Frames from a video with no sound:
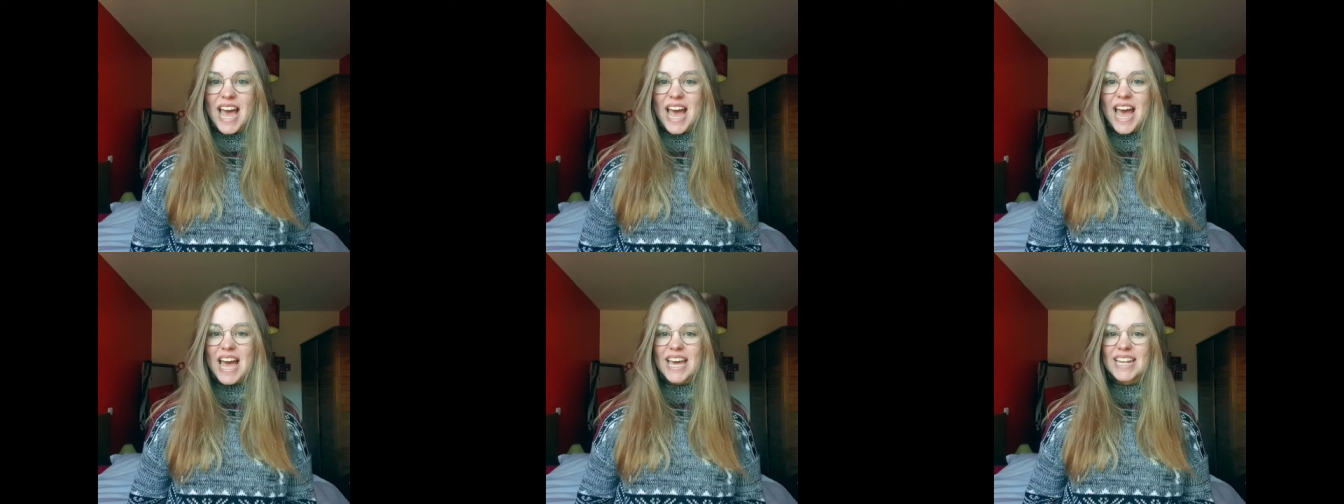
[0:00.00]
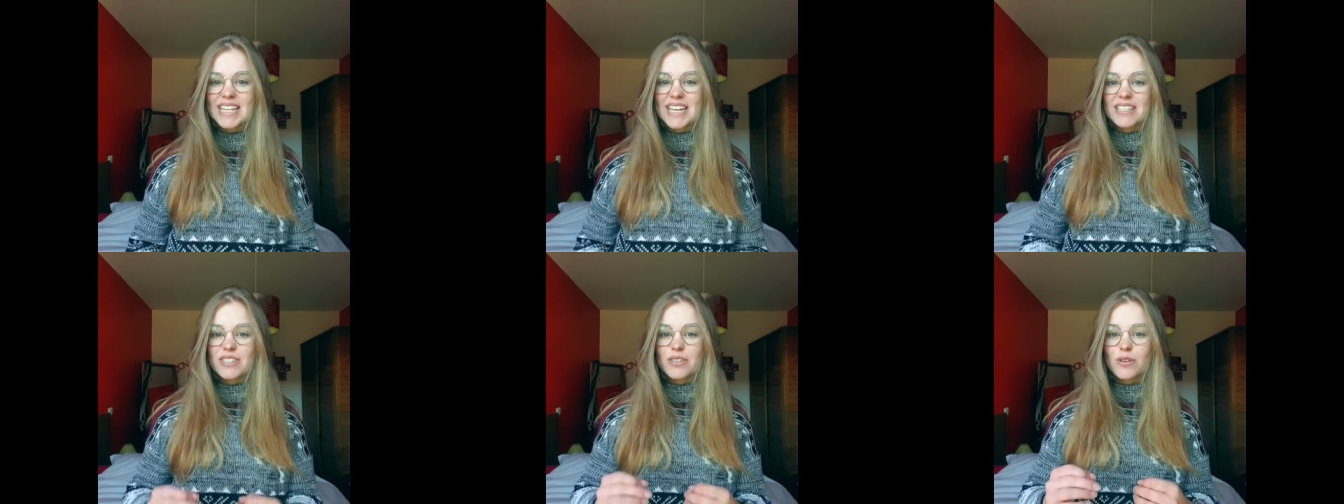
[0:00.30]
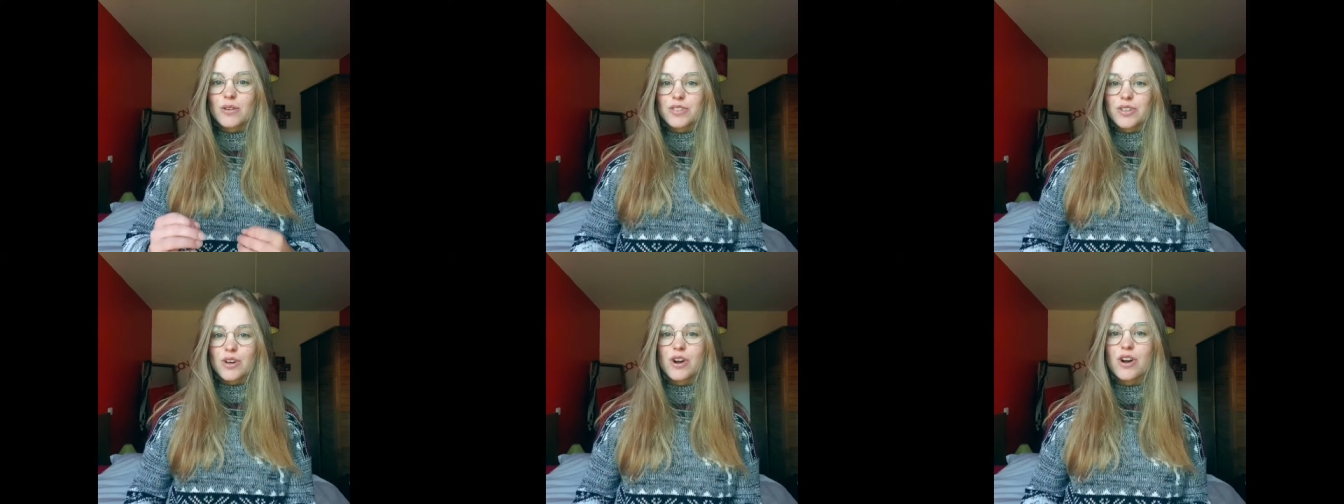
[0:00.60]
and that's
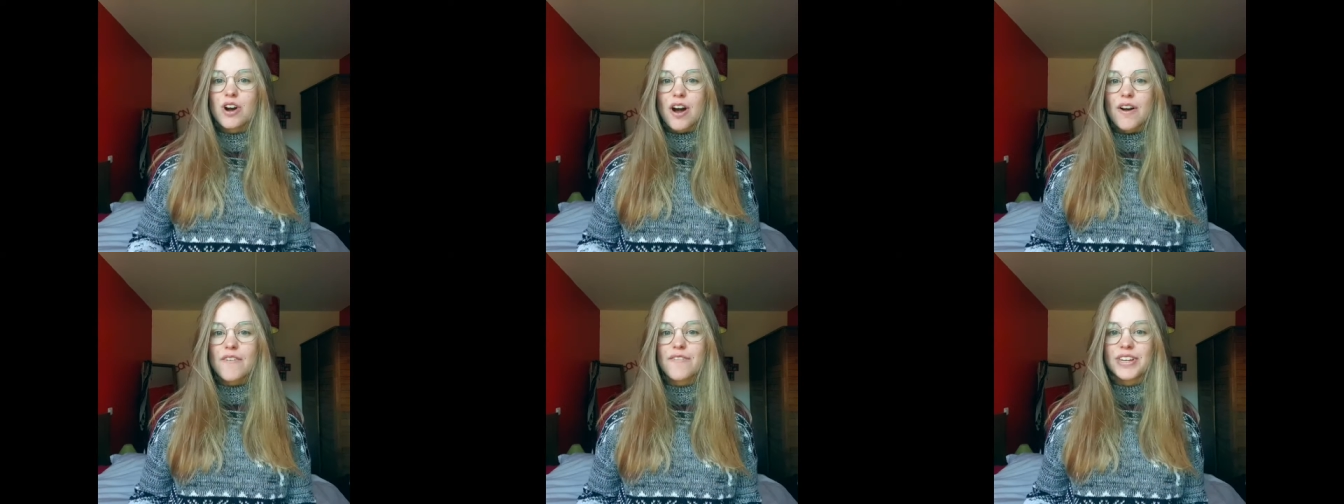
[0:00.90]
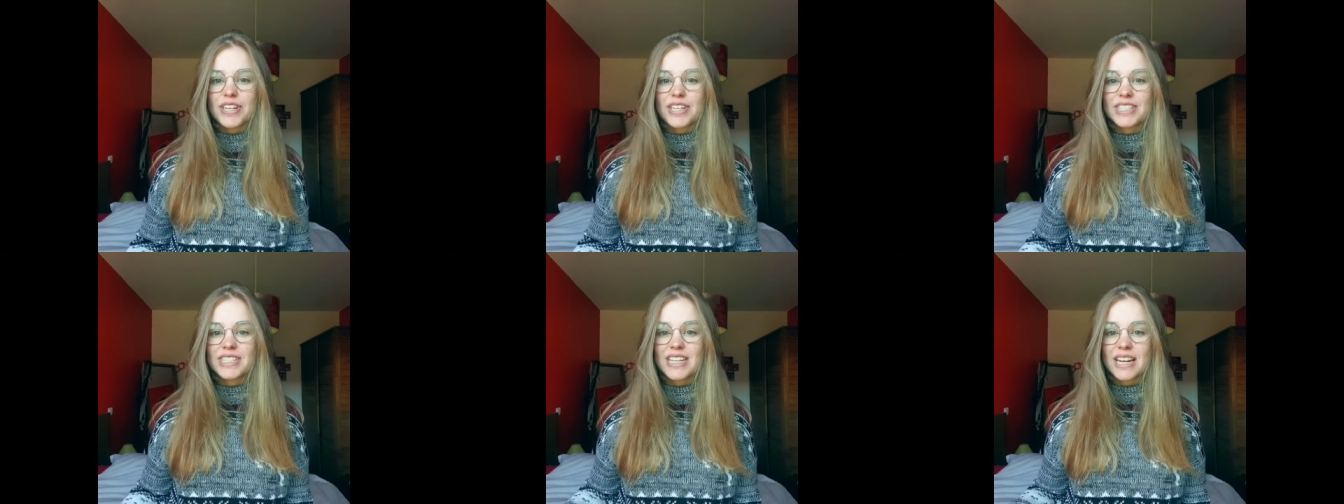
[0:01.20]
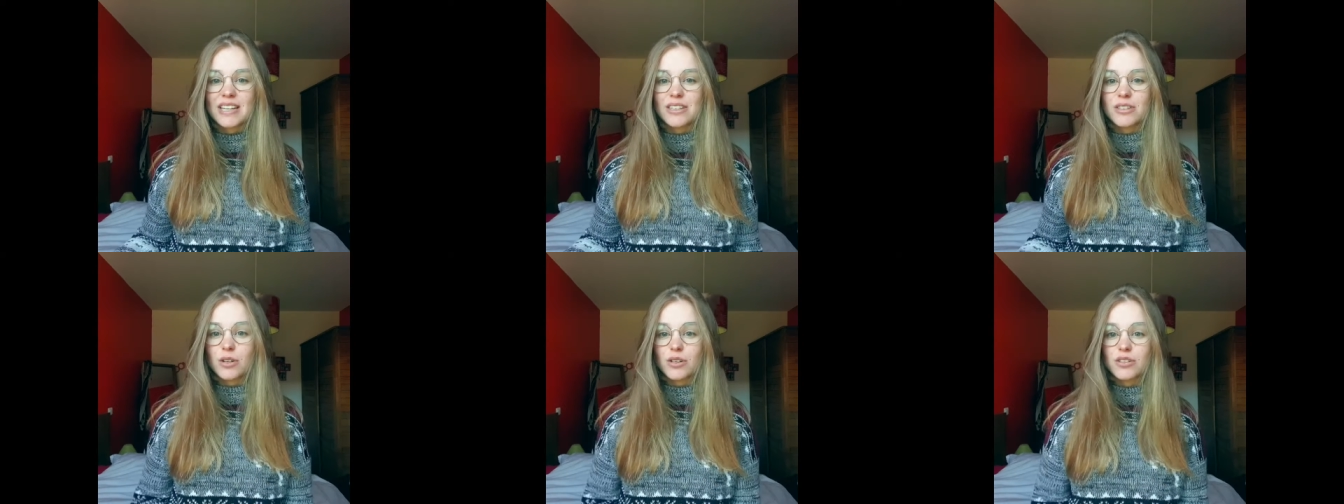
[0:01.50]
also COVID
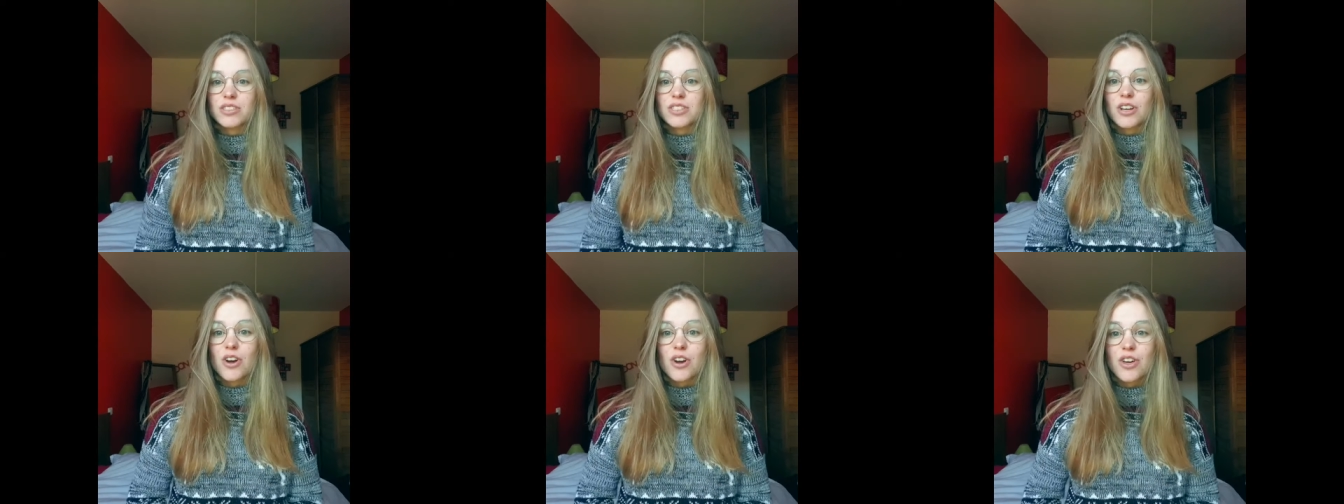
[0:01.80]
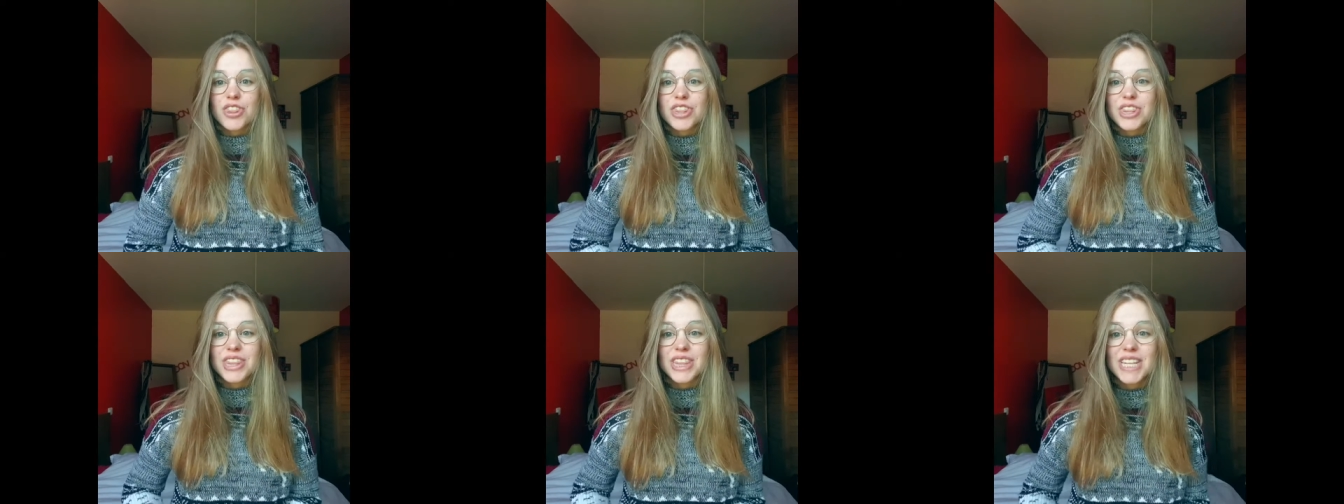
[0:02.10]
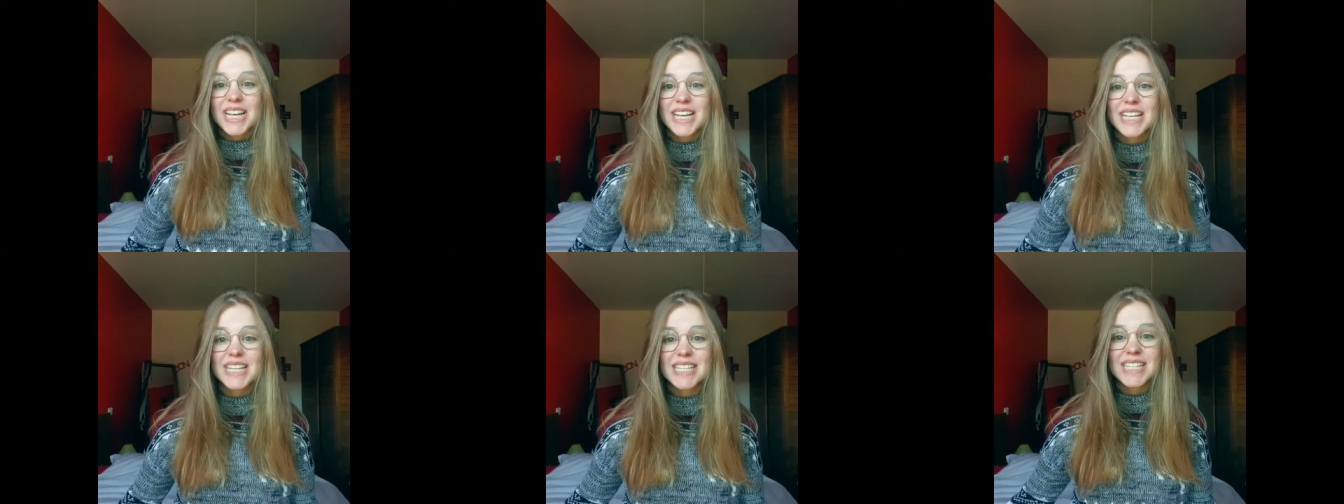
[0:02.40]
that taught us
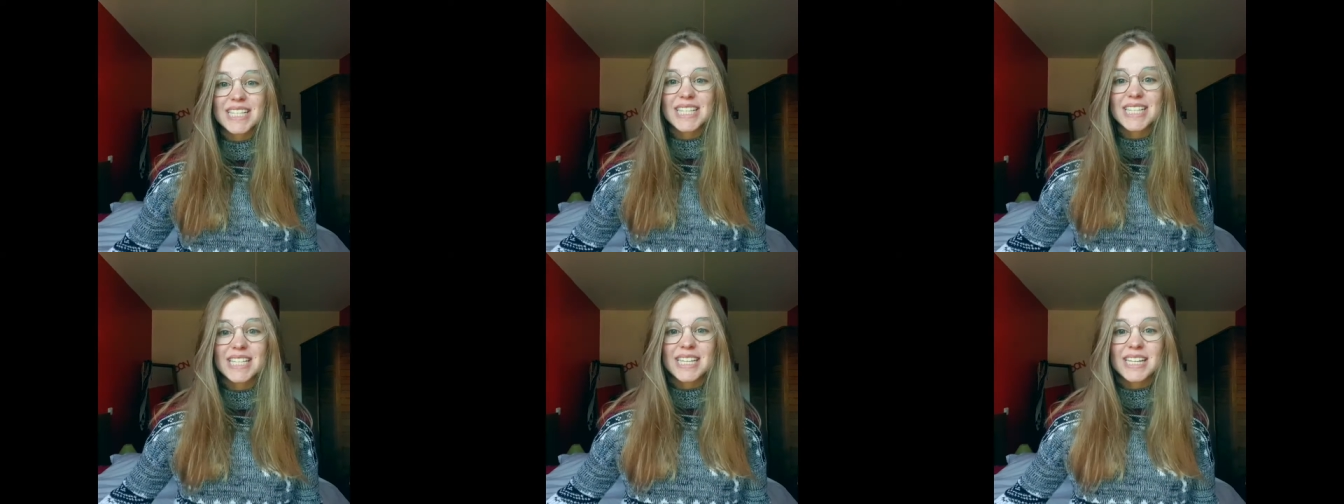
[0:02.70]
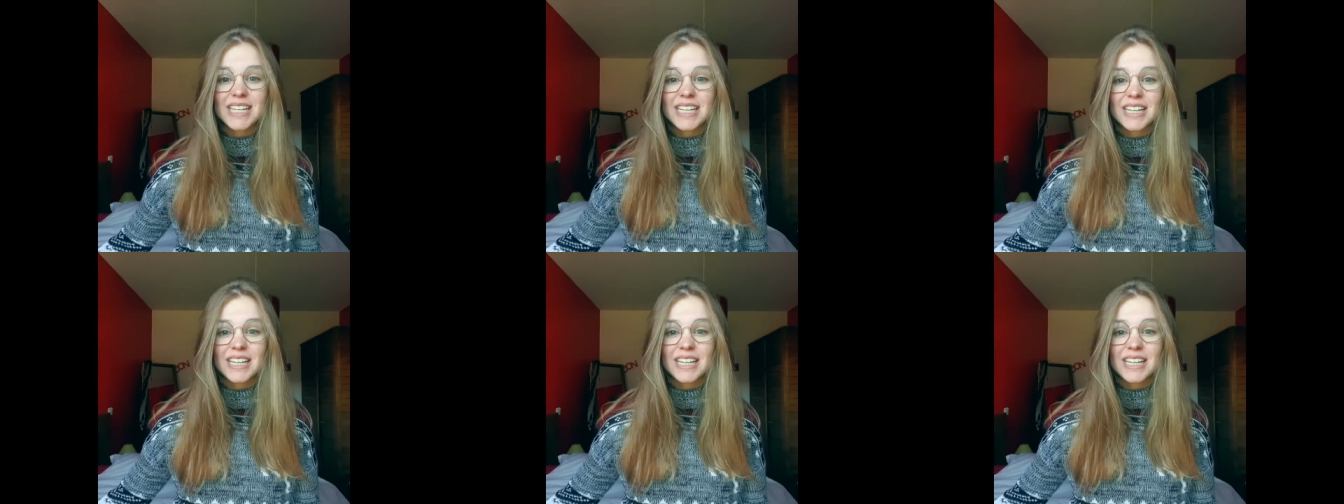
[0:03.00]
this.